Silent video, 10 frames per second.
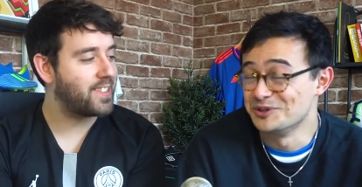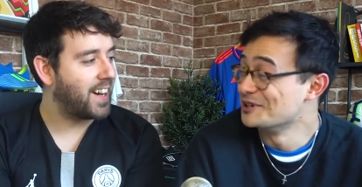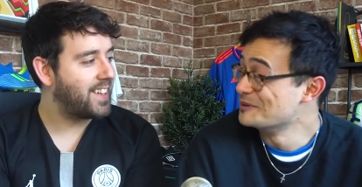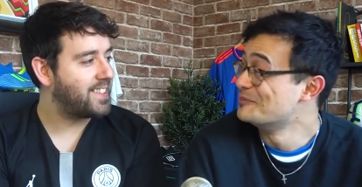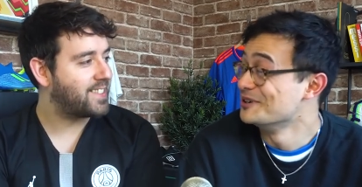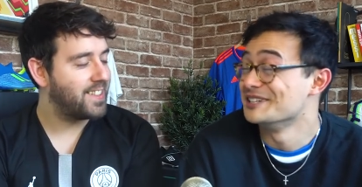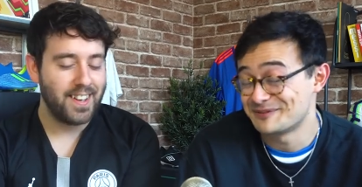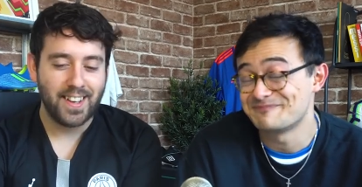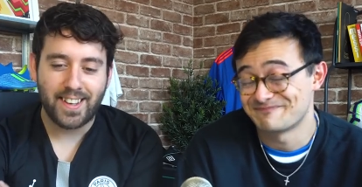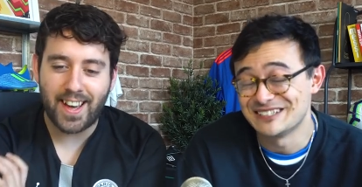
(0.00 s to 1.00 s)
Speaker 1: just talking nice.
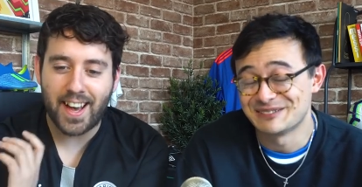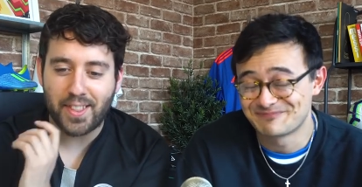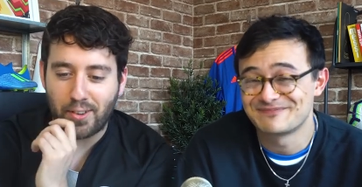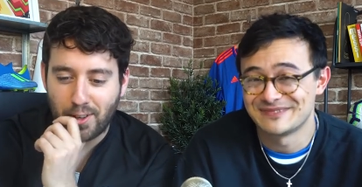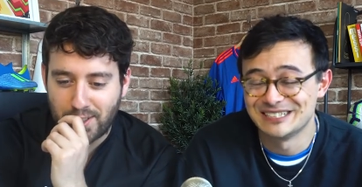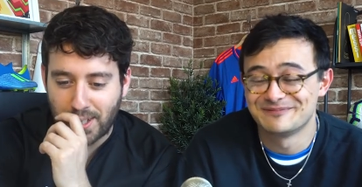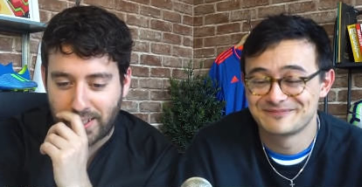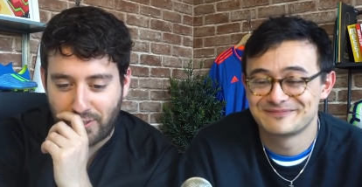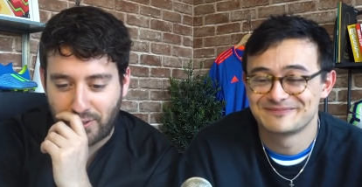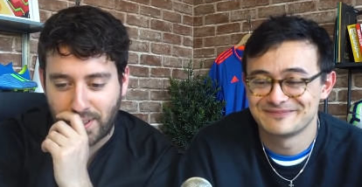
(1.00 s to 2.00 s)
points. Yeah, they're all so
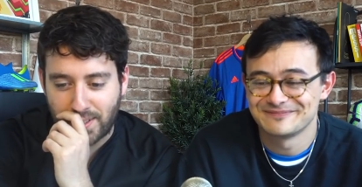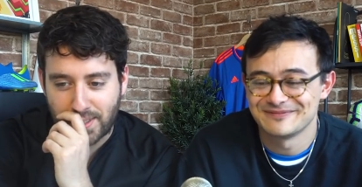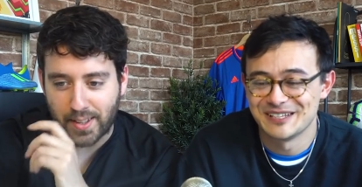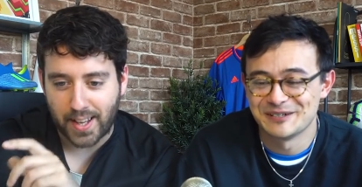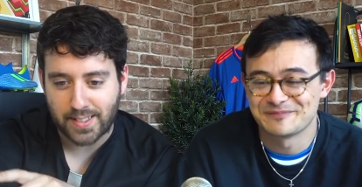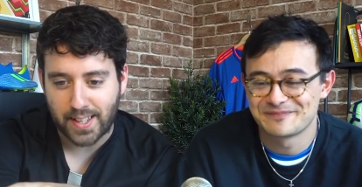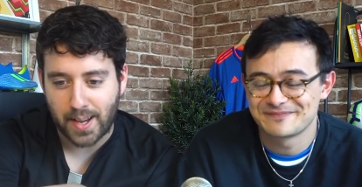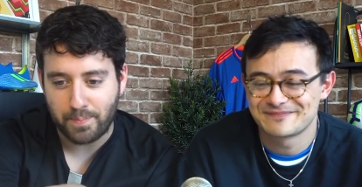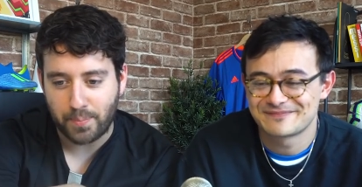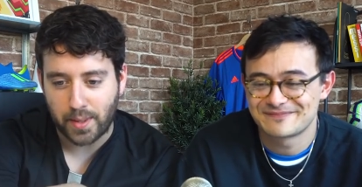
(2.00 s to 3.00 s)
different. So that's
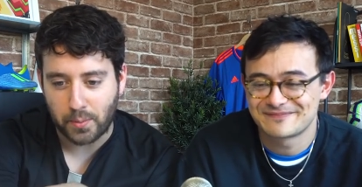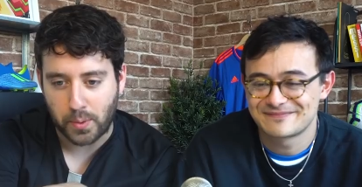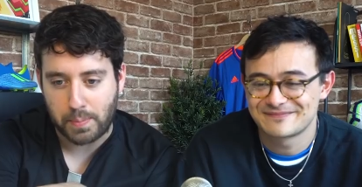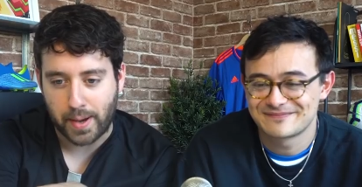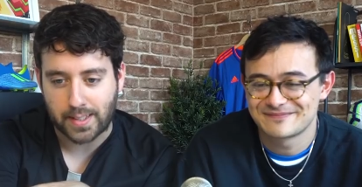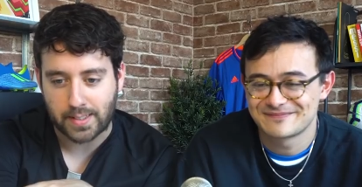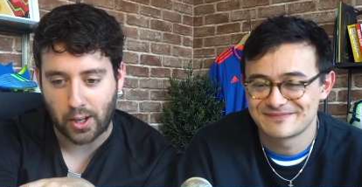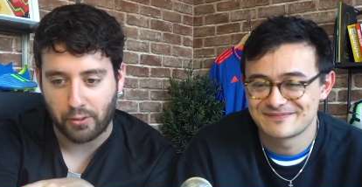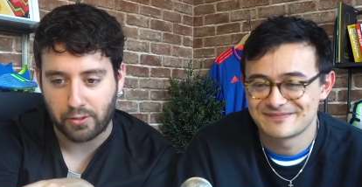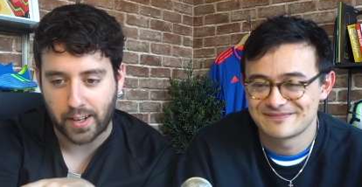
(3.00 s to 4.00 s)
um, the Winnipeg's
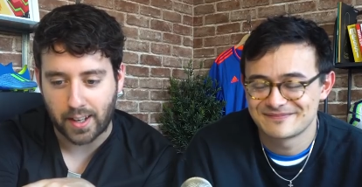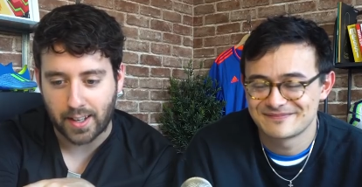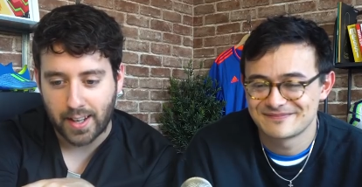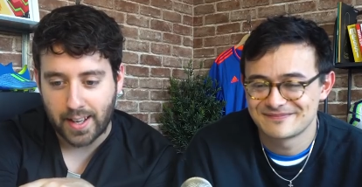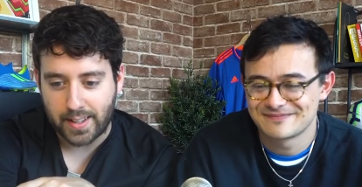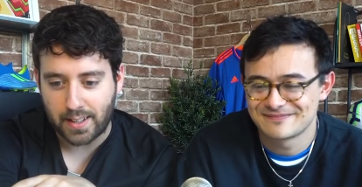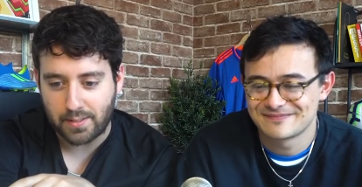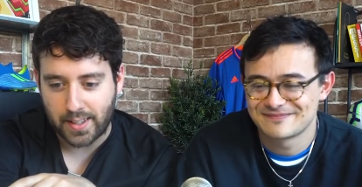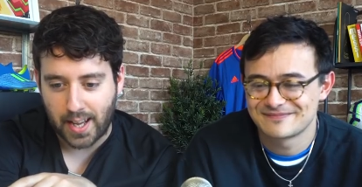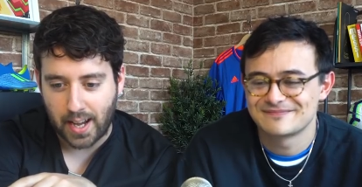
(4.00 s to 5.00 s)
offering. Then
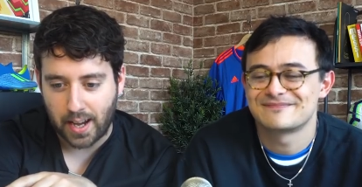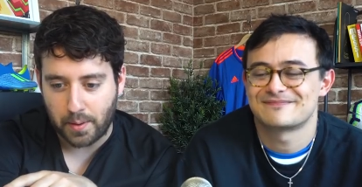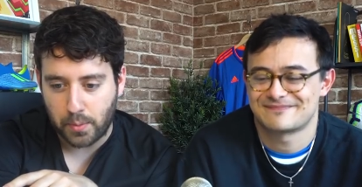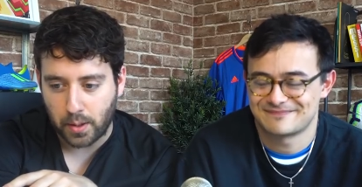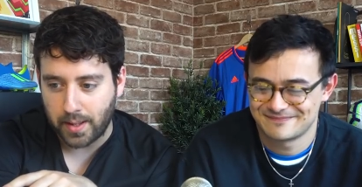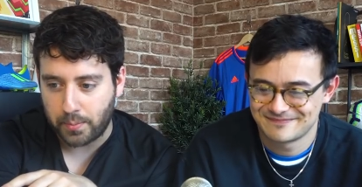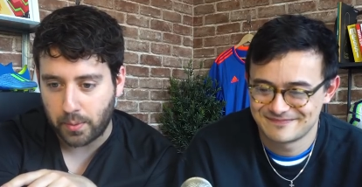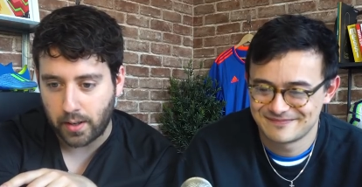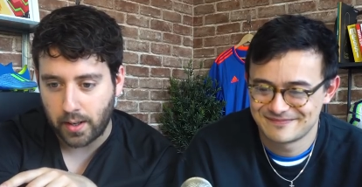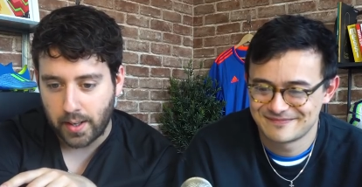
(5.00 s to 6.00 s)
after that, have have we got left? We
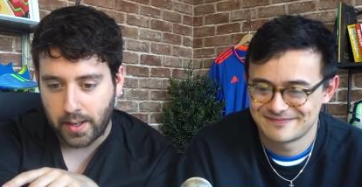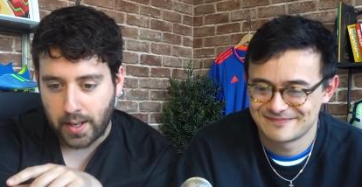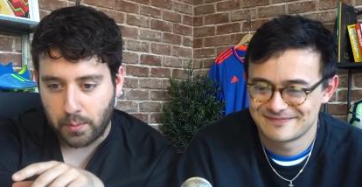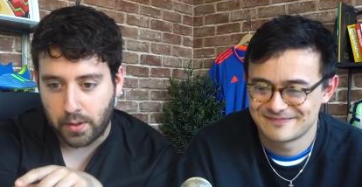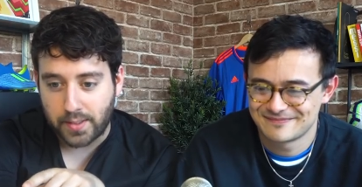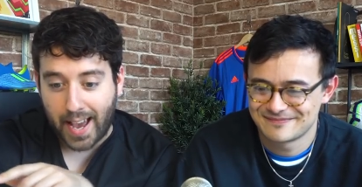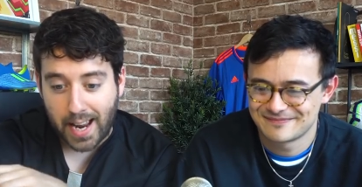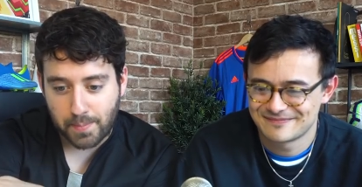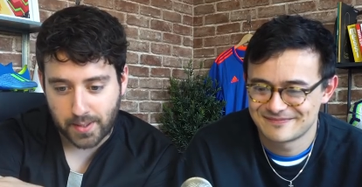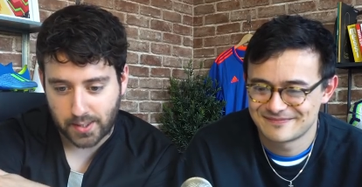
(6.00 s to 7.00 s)
got we're on to
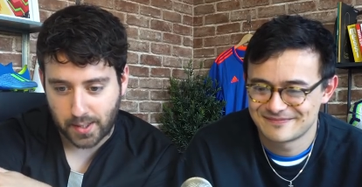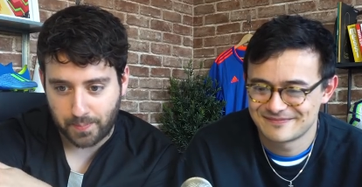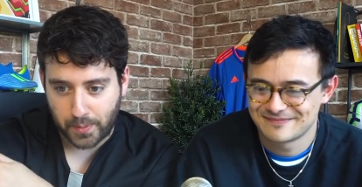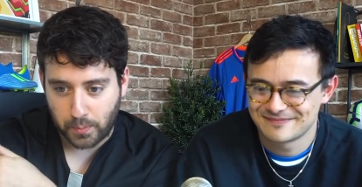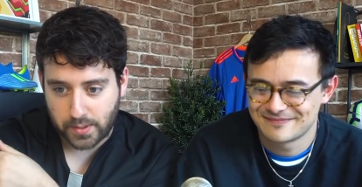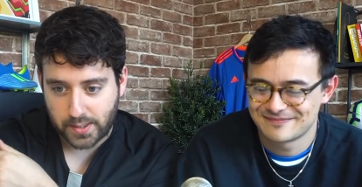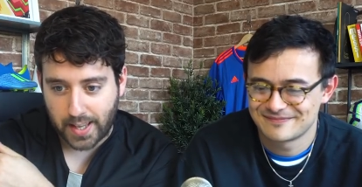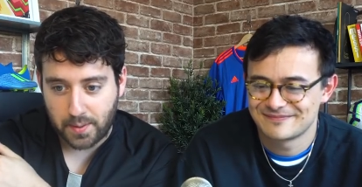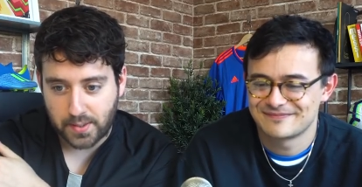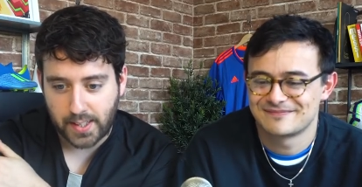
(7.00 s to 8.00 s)
Edmonton, which is
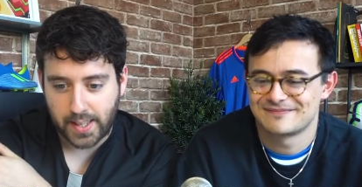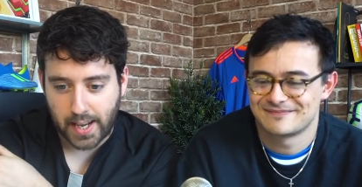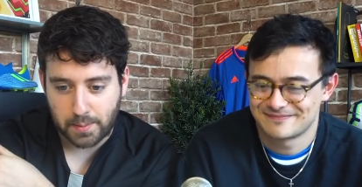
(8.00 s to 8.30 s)
FC